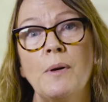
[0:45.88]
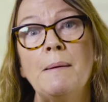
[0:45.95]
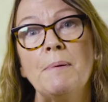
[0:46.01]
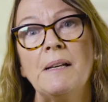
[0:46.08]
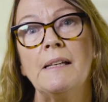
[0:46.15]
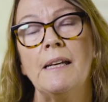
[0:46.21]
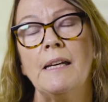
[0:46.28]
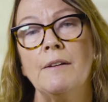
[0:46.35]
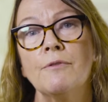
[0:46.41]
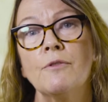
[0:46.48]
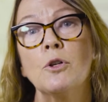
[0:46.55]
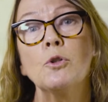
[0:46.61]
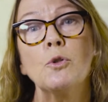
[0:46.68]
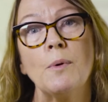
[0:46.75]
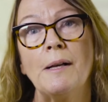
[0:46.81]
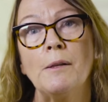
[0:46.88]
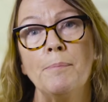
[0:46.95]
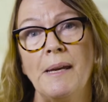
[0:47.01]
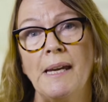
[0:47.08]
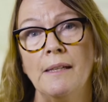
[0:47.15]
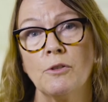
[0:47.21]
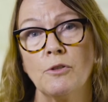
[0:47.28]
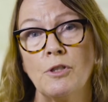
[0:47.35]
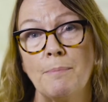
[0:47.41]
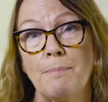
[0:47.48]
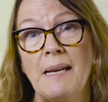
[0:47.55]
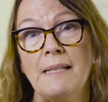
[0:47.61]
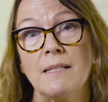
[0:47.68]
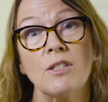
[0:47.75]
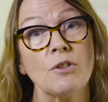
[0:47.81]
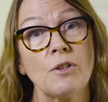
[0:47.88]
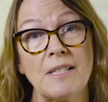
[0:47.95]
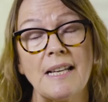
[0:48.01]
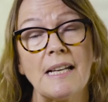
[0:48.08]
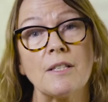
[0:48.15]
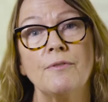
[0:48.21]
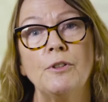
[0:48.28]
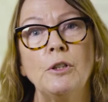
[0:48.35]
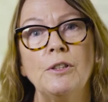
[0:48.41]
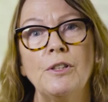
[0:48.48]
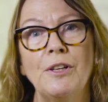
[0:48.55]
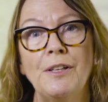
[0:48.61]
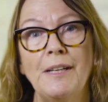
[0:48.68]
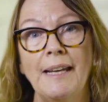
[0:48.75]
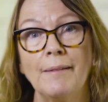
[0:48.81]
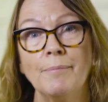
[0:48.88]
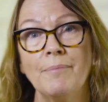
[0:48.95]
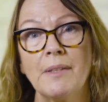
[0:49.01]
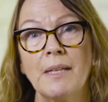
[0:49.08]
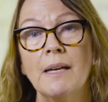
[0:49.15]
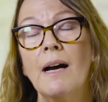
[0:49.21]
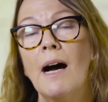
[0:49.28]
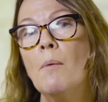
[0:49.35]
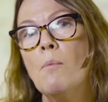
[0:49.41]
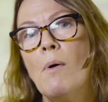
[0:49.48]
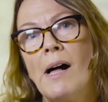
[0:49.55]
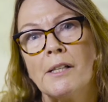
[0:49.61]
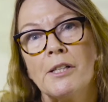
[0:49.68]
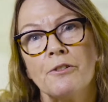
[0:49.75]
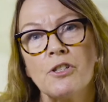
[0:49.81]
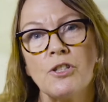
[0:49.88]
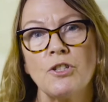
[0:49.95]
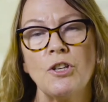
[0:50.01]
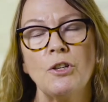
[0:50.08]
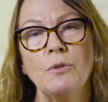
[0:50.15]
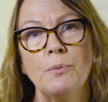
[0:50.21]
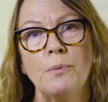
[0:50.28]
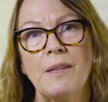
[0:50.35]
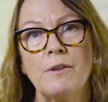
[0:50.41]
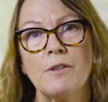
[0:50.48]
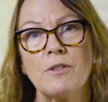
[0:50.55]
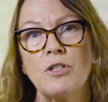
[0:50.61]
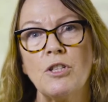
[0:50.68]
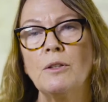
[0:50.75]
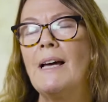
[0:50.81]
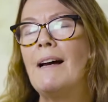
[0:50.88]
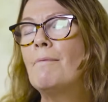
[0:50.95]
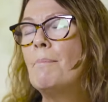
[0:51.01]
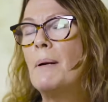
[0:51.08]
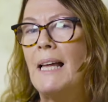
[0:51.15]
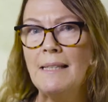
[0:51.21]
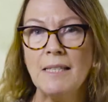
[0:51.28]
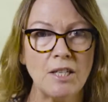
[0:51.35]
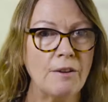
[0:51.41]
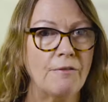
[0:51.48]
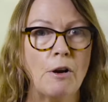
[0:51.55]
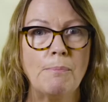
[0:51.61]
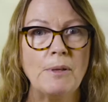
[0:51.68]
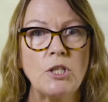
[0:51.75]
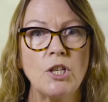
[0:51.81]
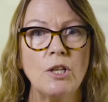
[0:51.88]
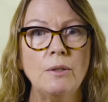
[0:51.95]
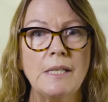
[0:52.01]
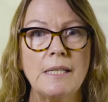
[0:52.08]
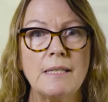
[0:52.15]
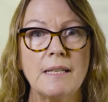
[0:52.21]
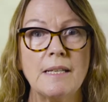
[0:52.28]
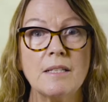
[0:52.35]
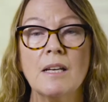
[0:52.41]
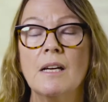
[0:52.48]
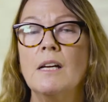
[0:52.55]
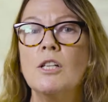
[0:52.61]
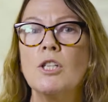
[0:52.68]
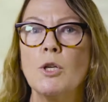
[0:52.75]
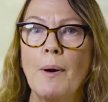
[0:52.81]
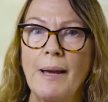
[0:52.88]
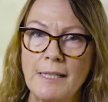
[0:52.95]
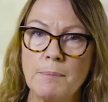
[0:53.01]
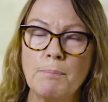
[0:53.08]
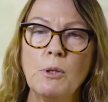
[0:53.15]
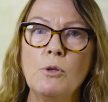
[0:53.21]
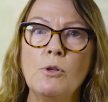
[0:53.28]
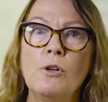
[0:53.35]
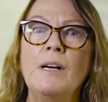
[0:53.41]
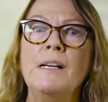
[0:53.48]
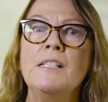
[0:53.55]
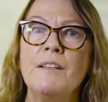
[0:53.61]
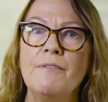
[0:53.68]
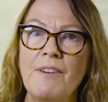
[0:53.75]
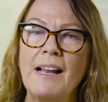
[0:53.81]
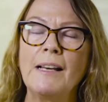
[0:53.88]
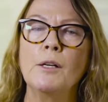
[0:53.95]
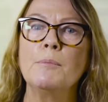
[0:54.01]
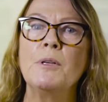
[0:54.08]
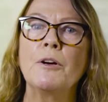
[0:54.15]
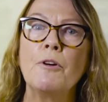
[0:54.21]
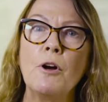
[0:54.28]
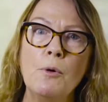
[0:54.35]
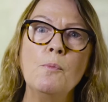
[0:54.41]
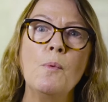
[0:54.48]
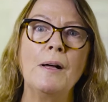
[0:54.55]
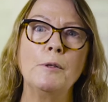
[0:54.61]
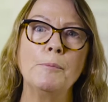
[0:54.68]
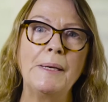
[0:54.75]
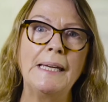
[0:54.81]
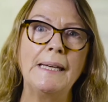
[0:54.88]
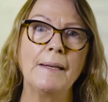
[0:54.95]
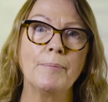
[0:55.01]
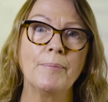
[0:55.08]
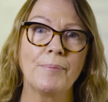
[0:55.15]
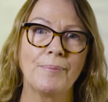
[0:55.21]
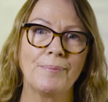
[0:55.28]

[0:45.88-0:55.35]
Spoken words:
we believe good well-being underpins successful learning. And while you're a student with us, you'll have plenty of opportunities to explore and develop your own well-being.